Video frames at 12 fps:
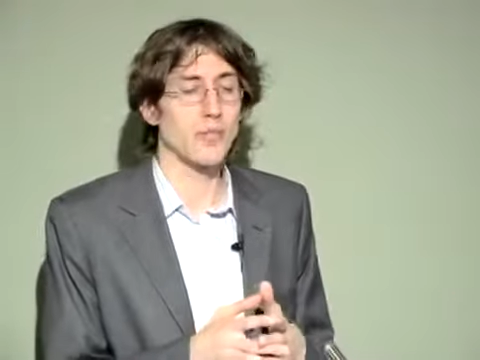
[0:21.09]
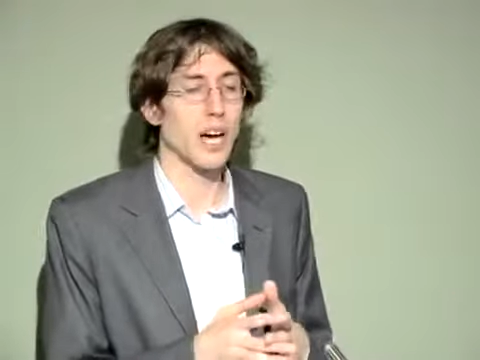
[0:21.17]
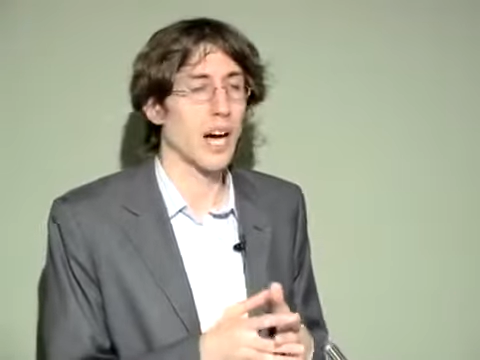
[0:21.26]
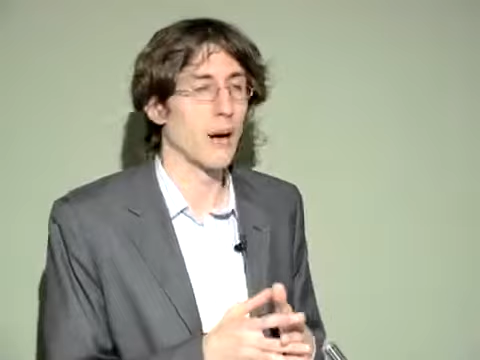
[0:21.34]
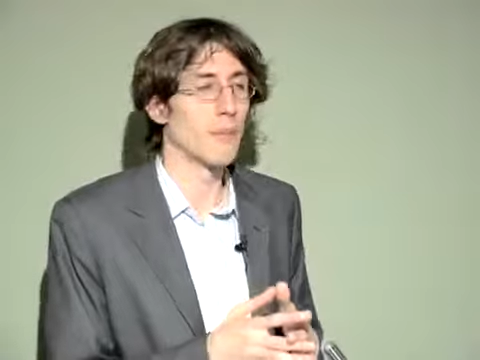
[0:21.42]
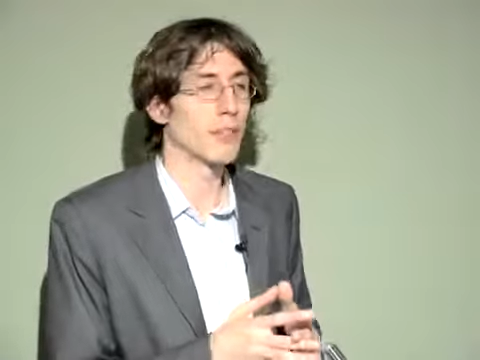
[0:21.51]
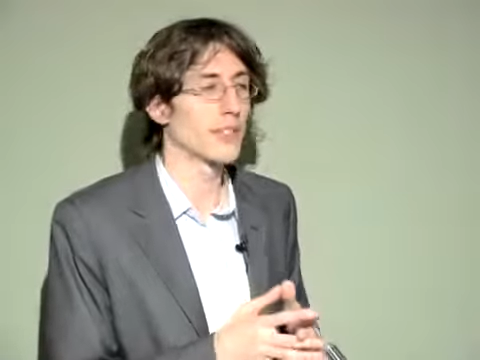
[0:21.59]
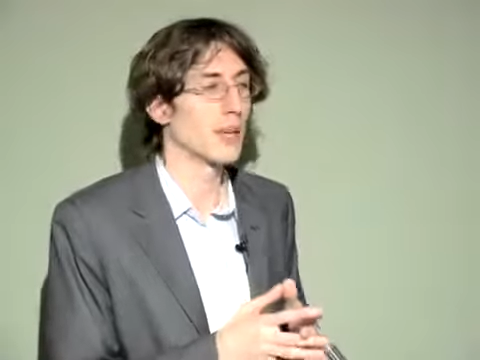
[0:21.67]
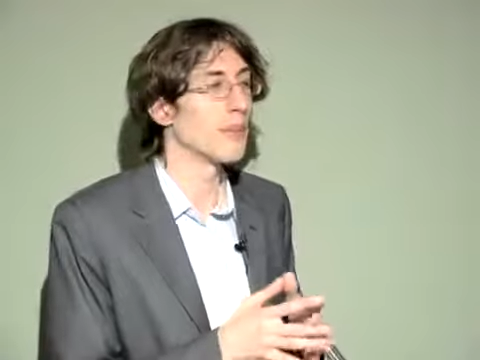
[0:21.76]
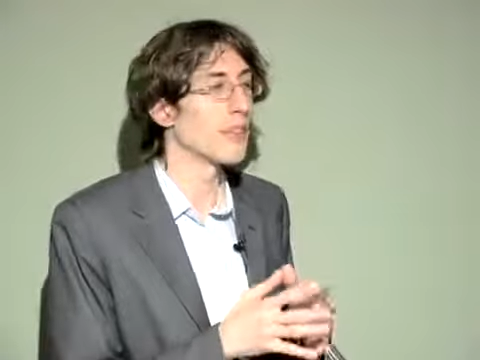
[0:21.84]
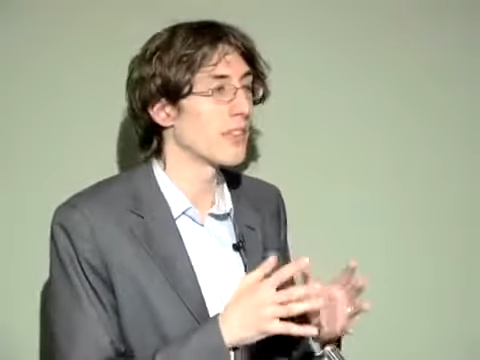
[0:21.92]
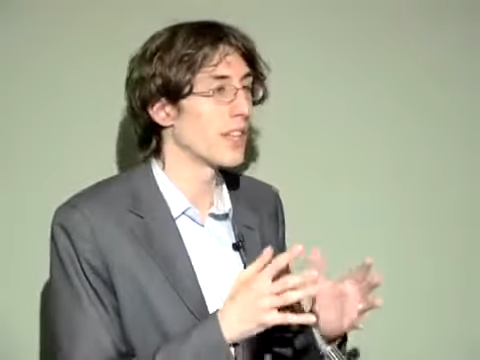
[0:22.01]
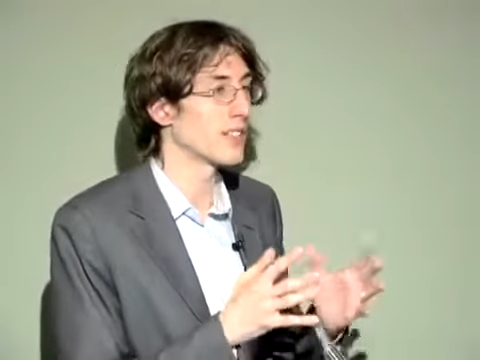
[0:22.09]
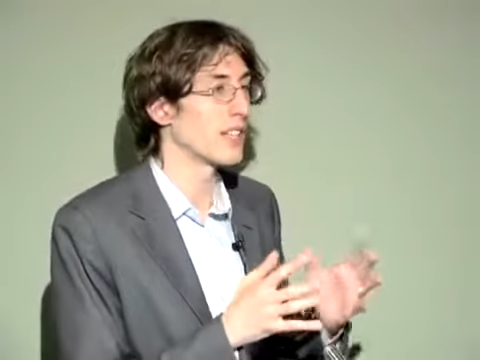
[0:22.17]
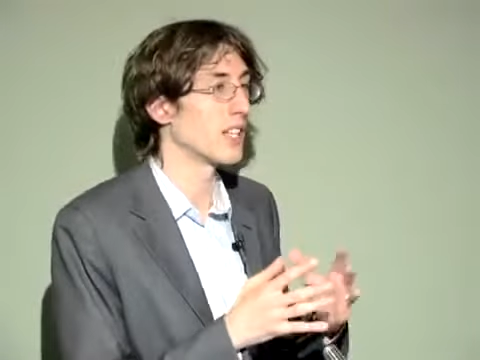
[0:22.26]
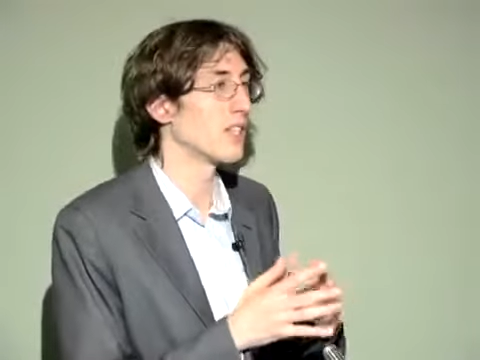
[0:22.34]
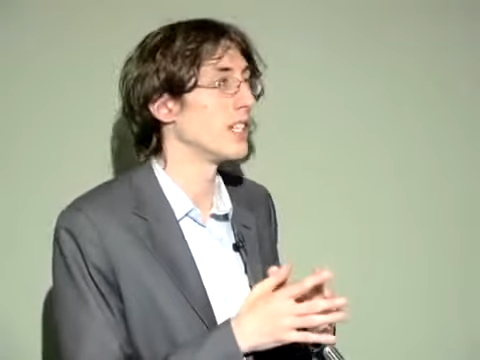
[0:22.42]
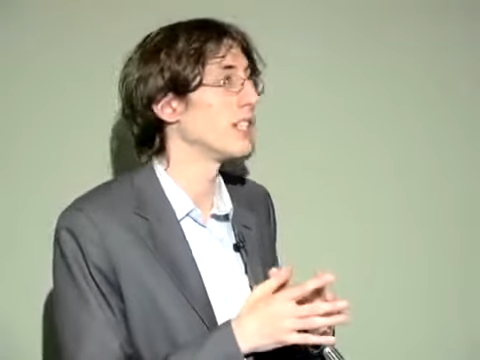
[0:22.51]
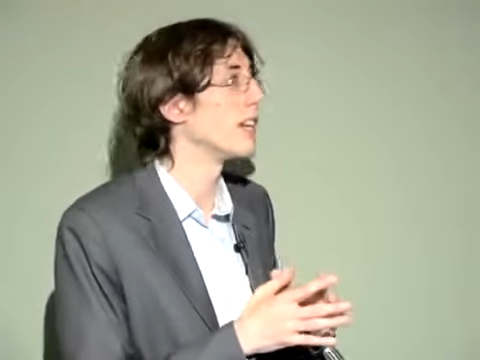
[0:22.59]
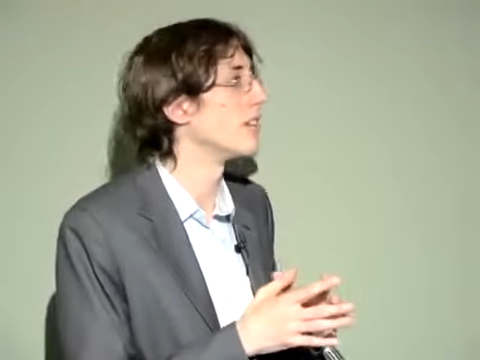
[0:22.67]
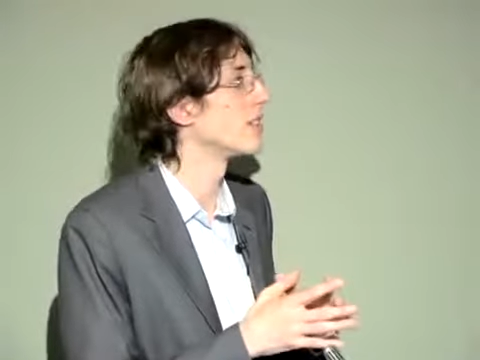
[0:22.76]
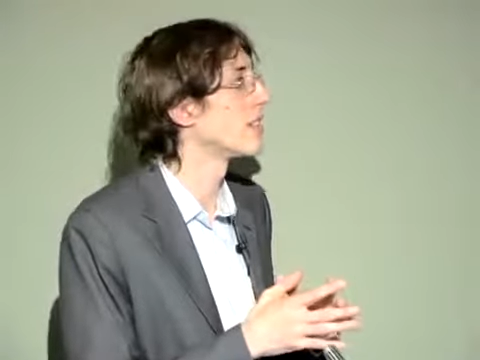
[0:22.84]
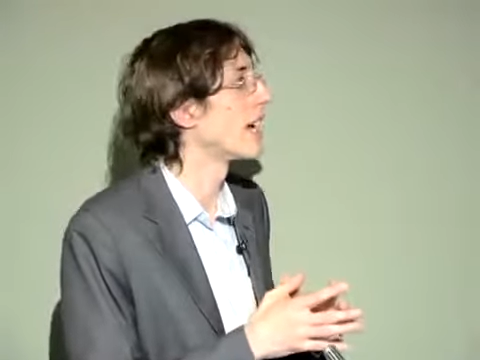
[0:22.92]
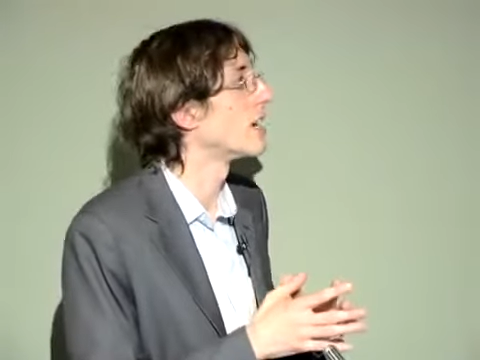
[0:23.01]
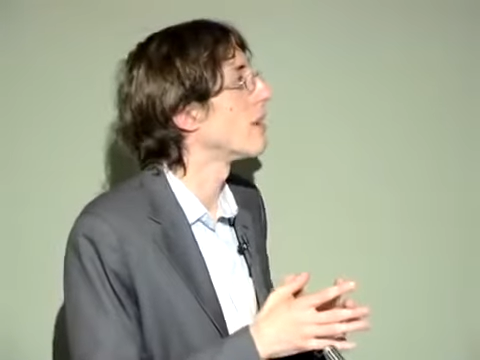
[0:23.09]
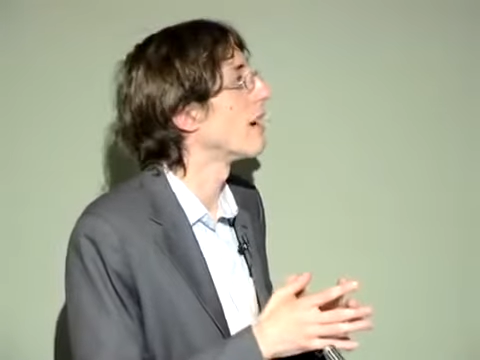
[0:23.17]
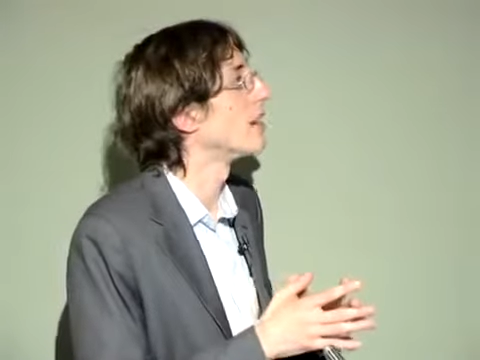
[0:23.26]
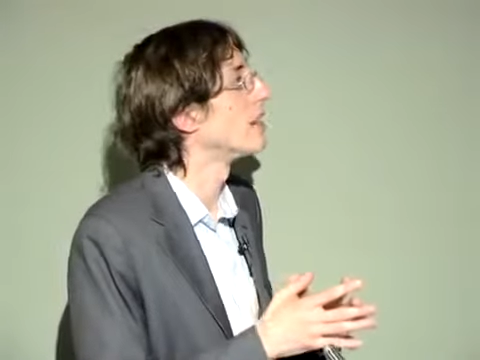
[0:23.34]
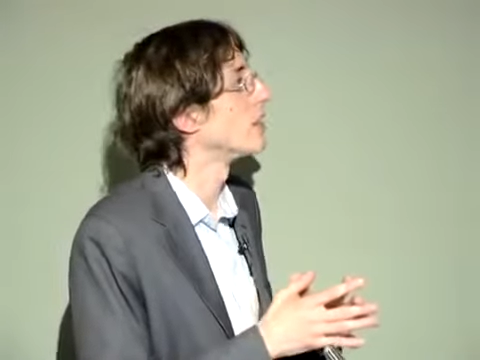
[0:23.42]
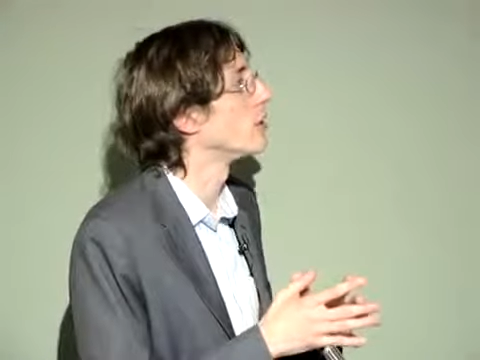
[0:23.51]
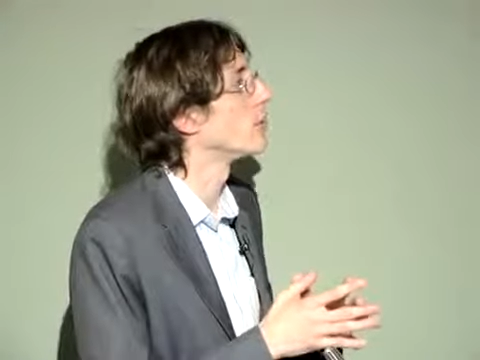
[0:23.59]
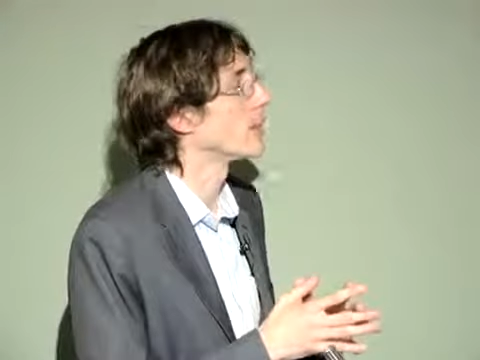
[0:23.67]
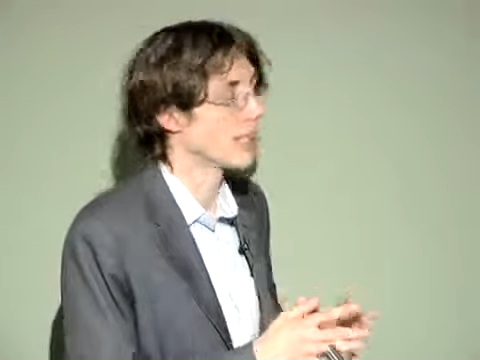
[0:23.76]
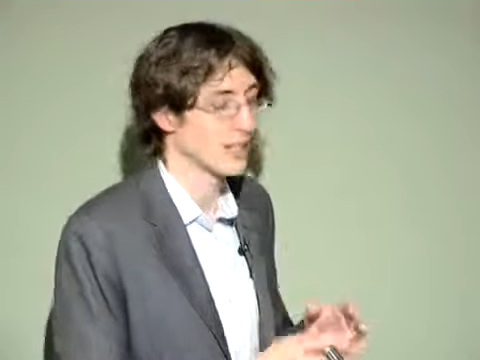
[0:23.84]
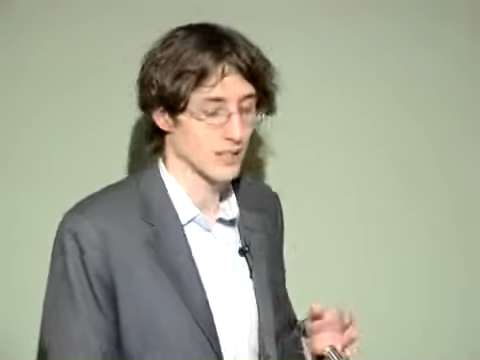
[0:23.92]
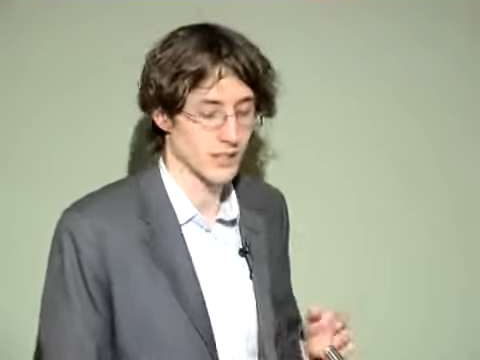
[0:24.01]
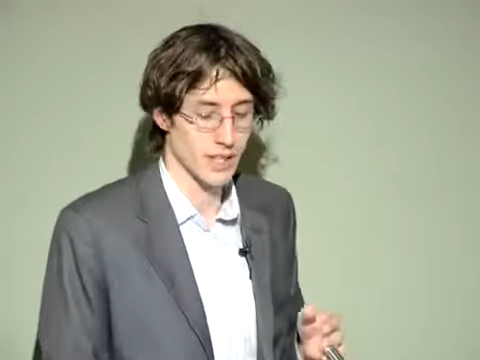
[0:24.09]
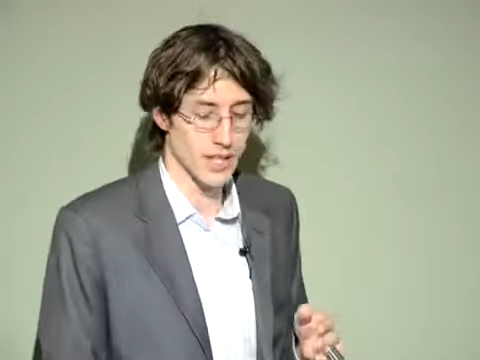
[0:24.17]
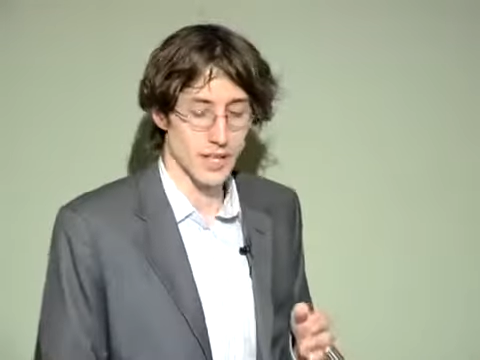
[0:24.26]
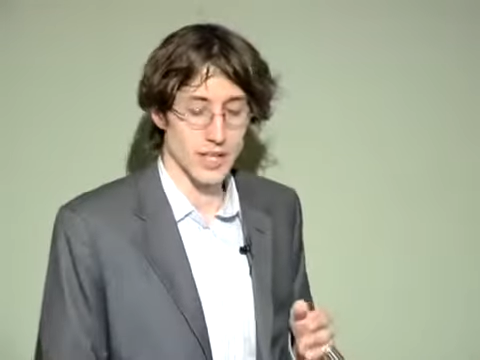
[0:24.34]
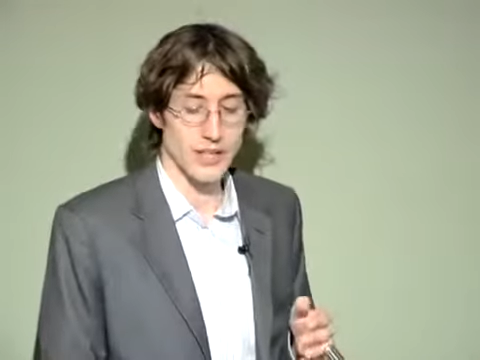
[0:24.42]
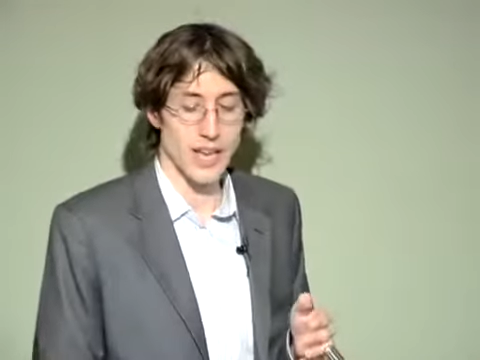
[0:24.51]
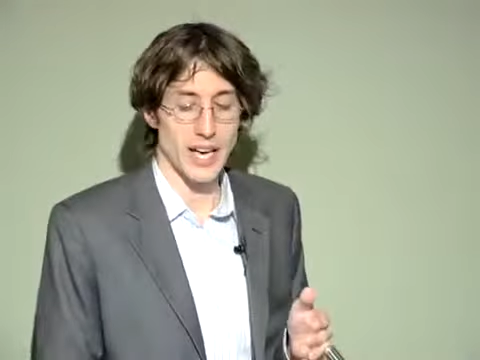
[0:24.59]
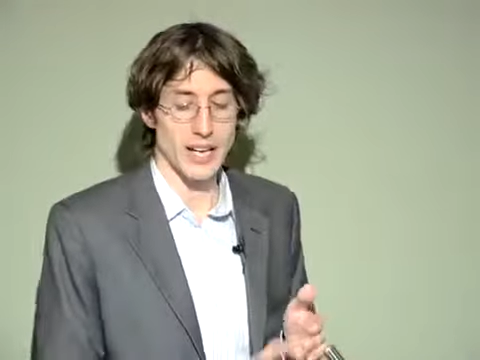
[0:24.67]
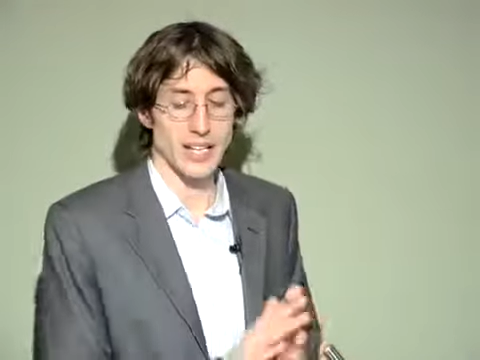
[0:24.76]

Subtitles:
But some of the things that you need to understand about Hadoop is that